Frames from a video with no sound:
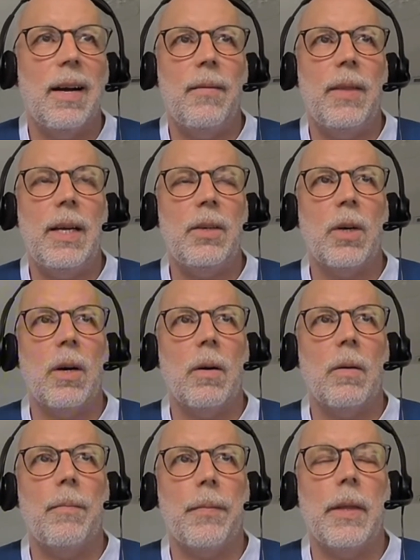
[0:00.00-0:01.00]

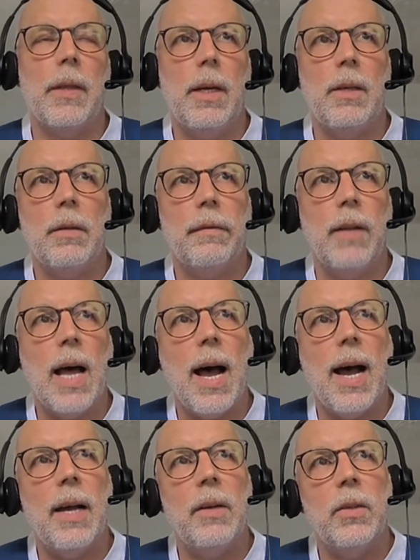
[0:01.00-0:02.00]
these
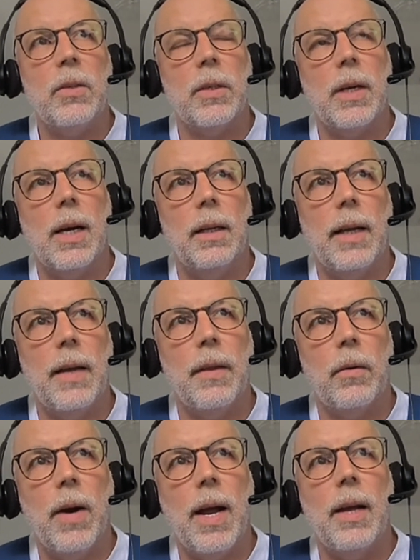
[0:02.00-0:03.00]
flies lay
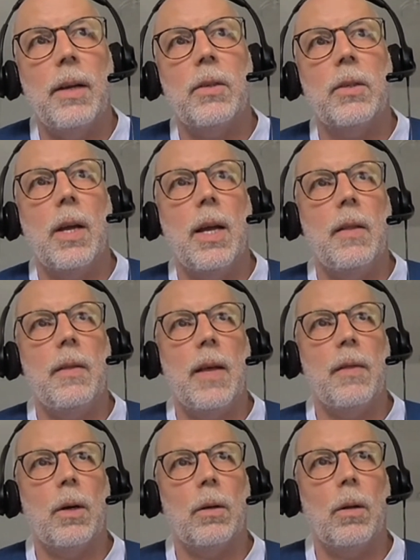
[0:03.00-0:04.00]
their eggs and
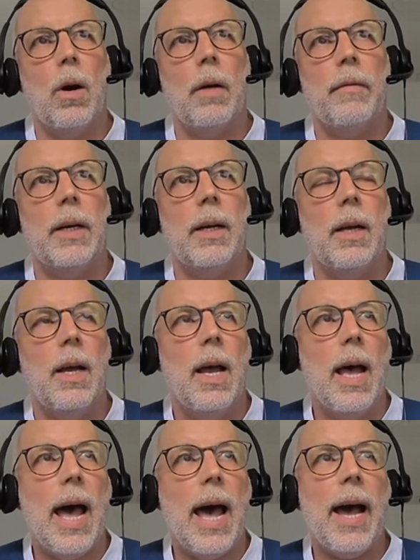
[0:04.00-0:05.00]
then their larvae
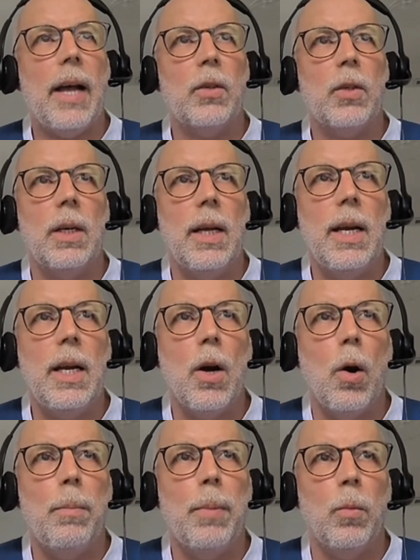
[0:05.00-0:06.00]
hatch in any
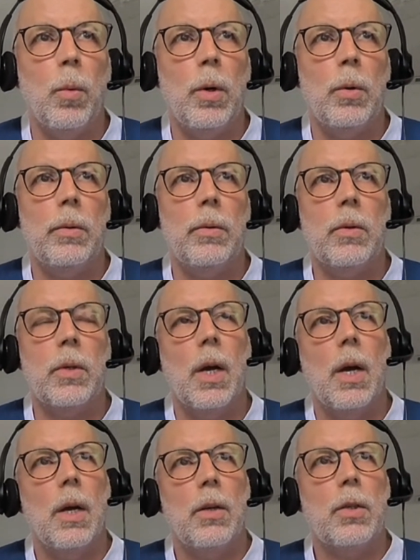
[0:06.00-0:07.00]
open wounds.
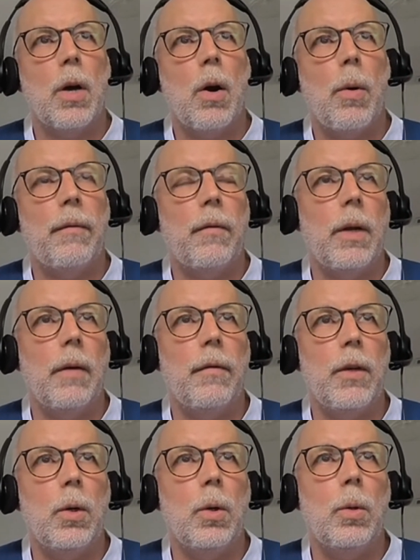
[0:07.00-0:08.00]
So if
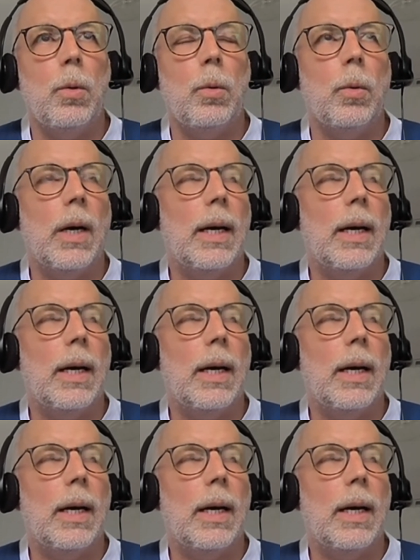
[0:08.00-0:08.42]
you